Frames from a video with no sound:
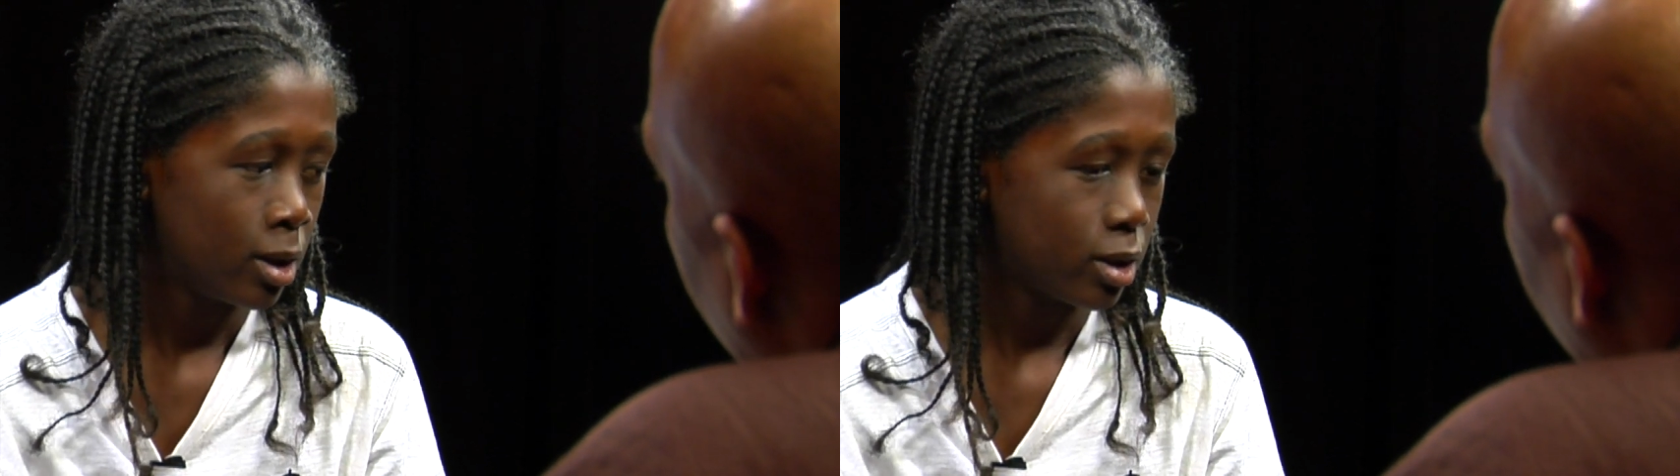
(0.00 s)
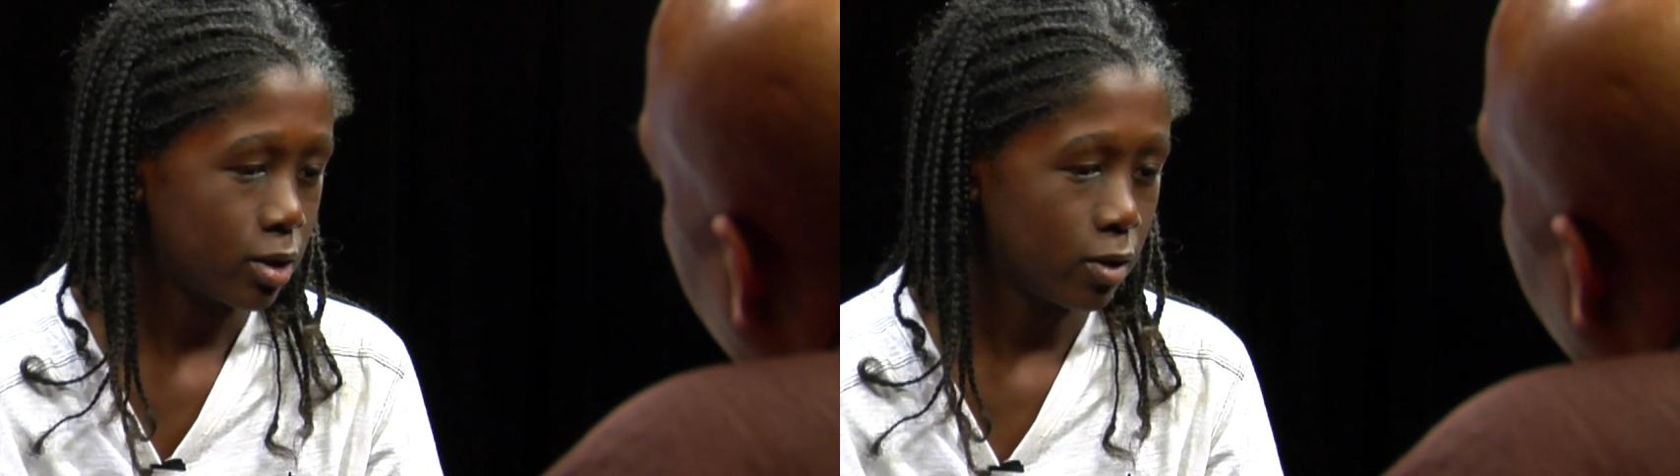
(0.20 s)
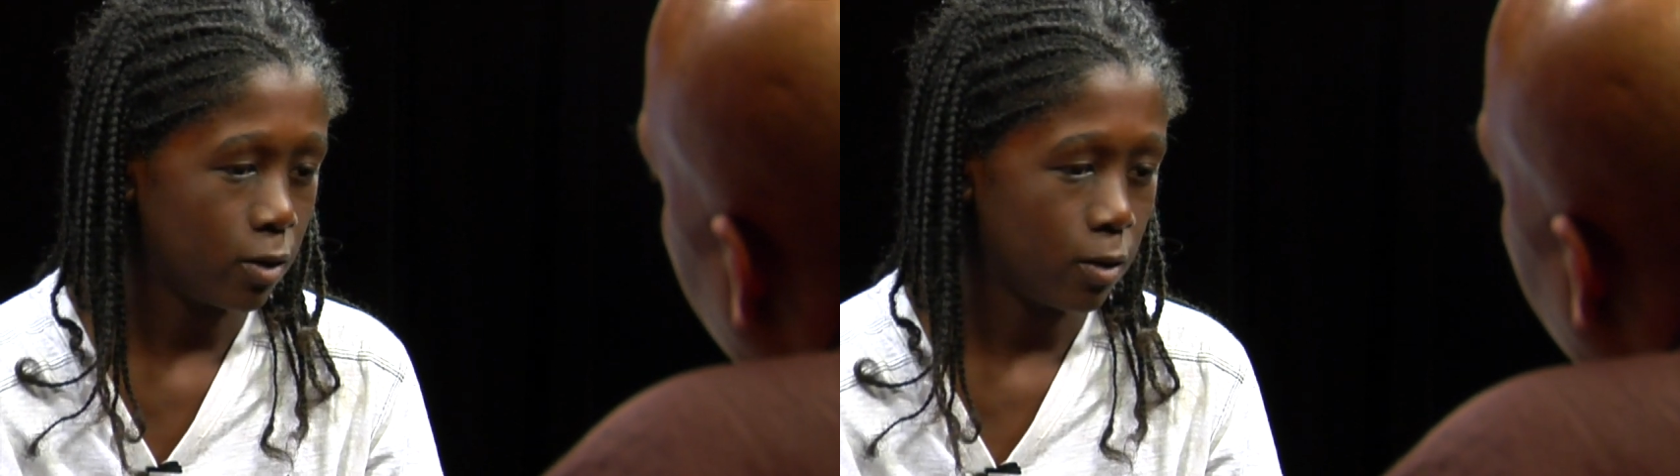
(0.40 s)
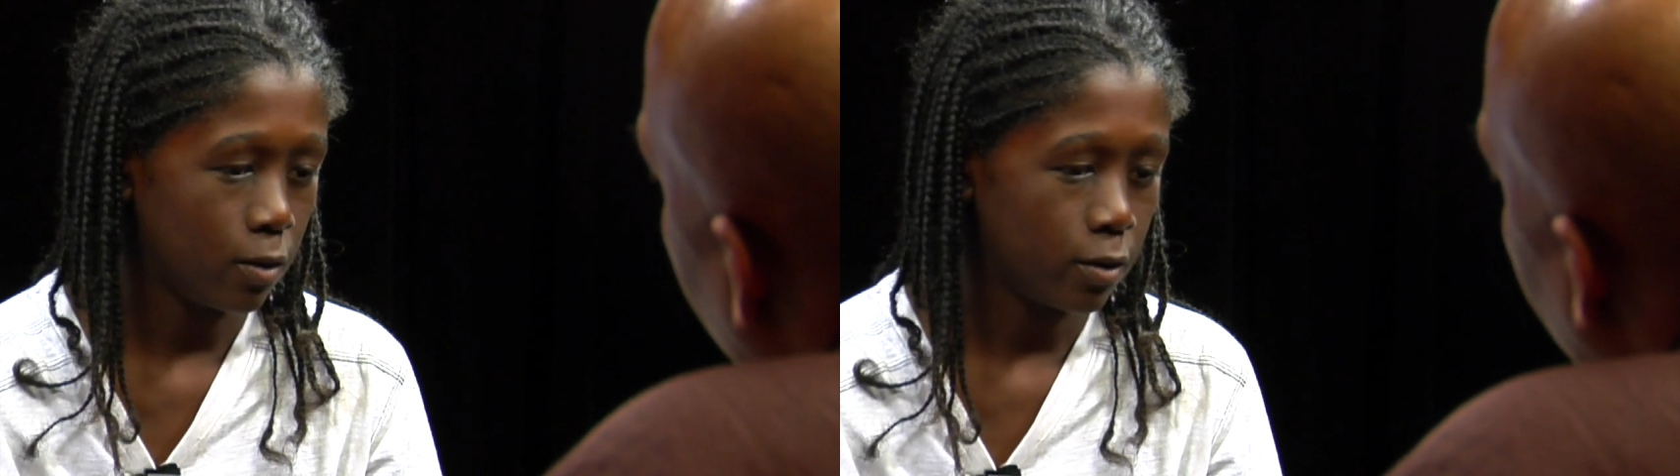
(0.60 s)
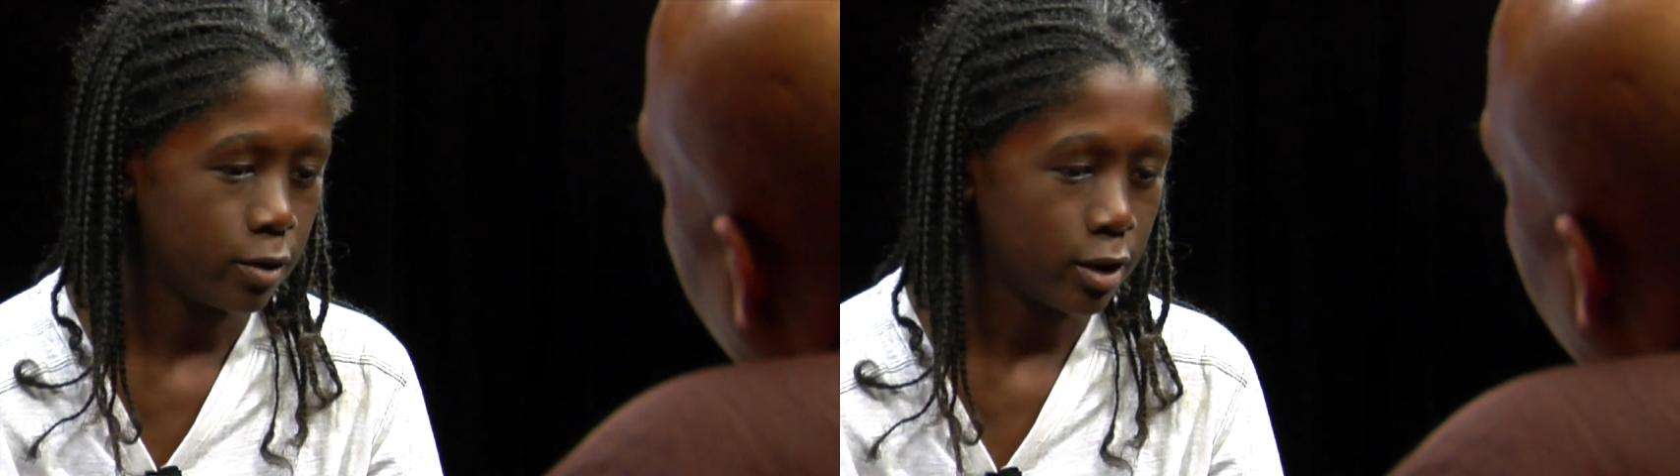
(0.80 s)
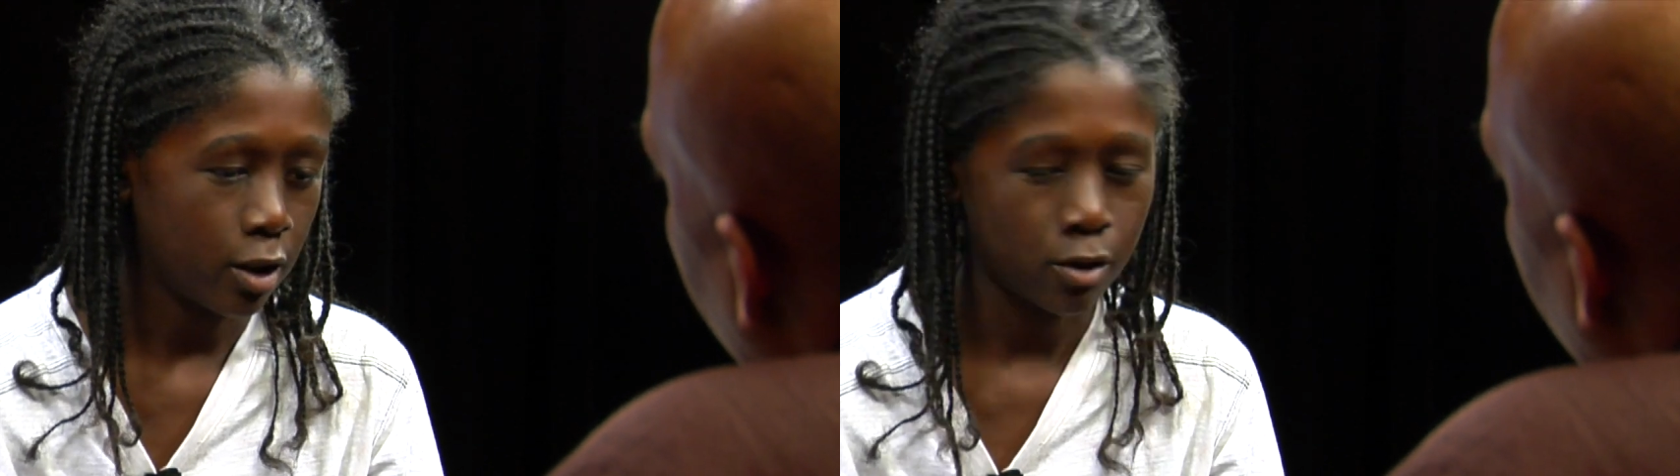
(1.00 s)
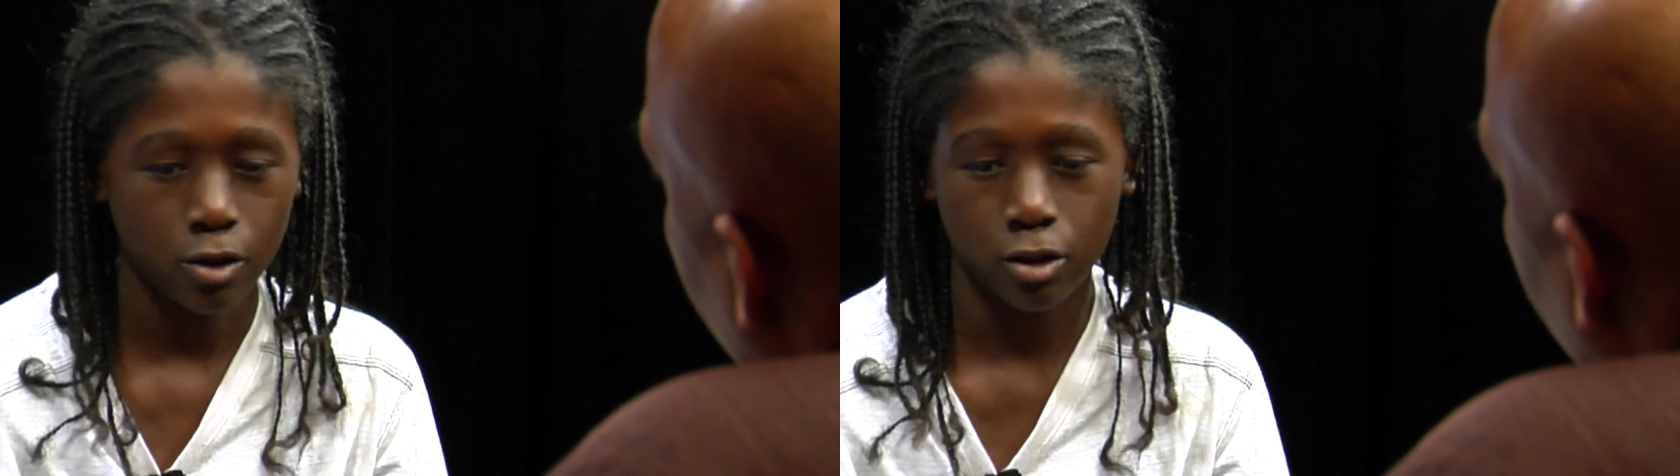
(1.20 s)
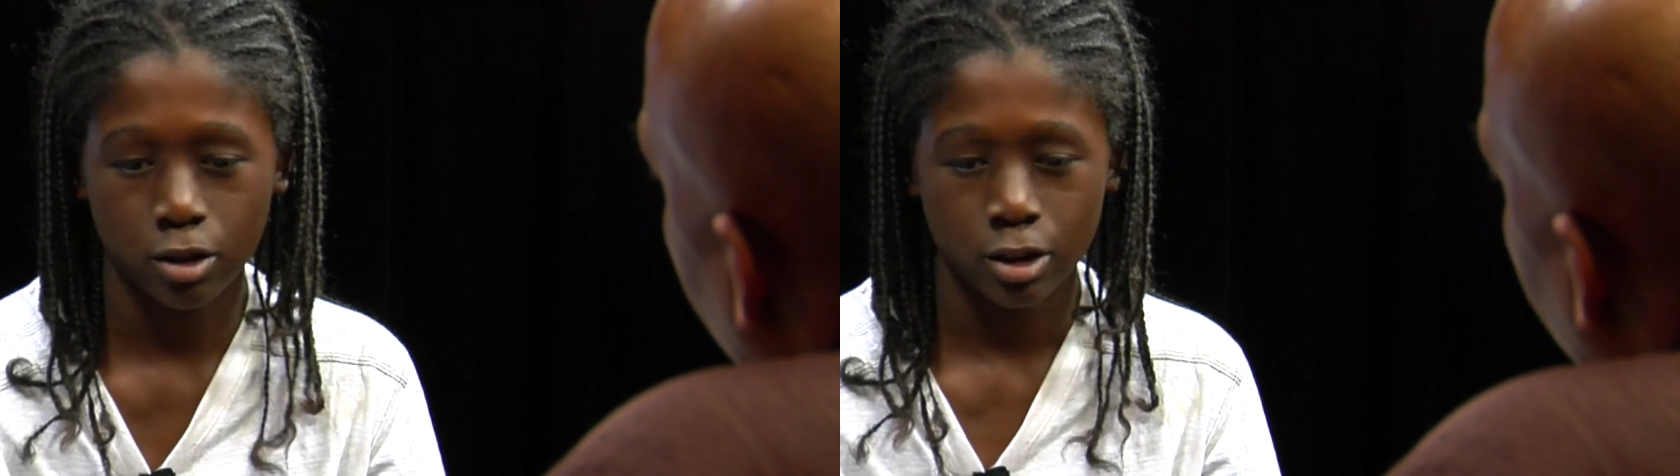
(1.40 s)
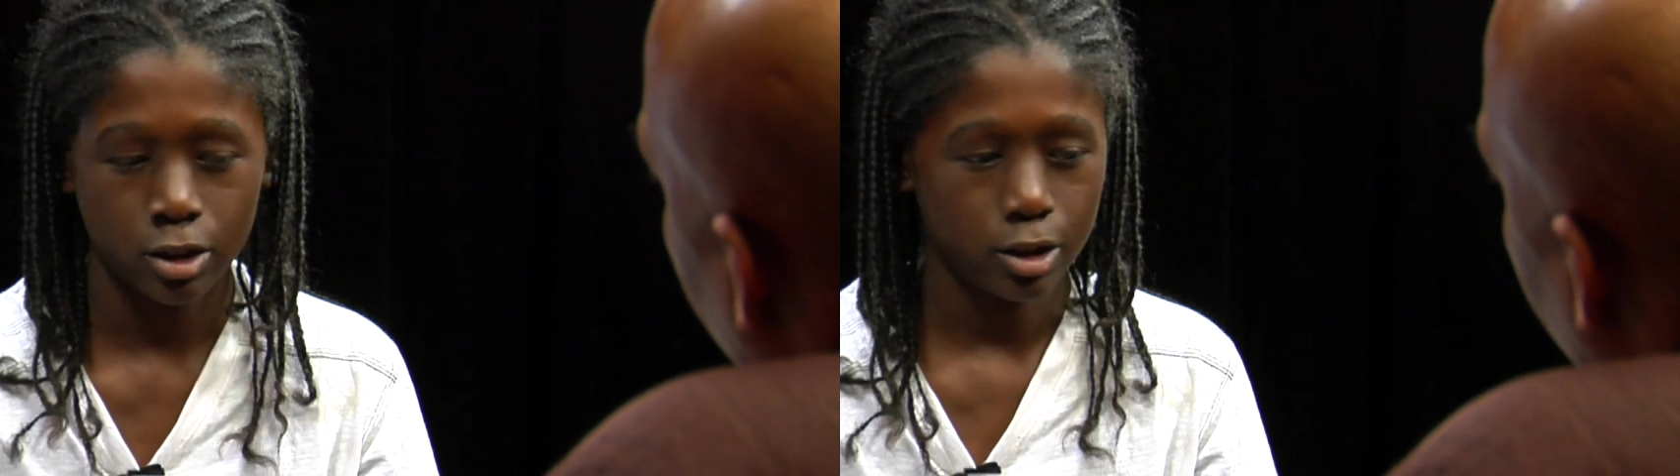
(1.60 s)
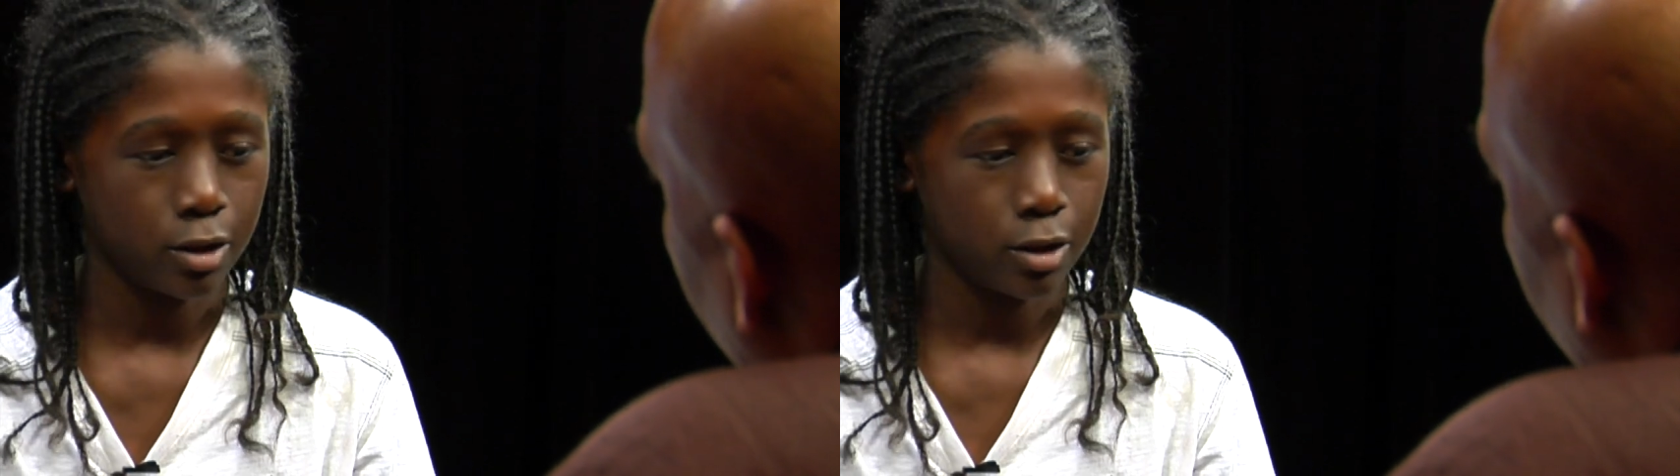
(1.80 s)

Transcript: as long as